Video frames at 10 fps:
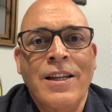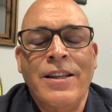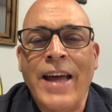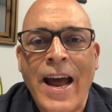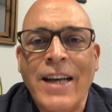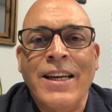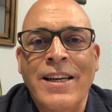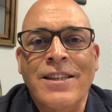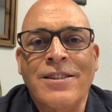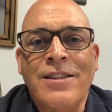that
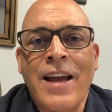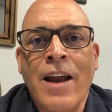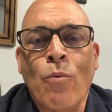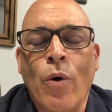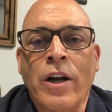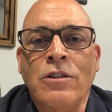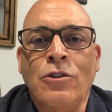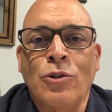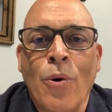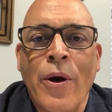is and what a
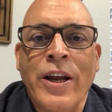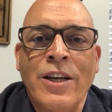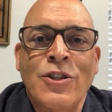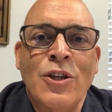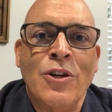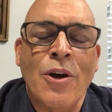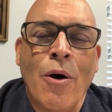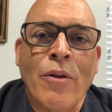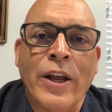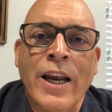joy it is to
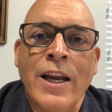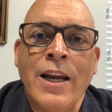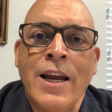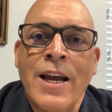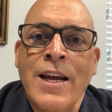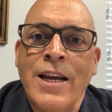know that he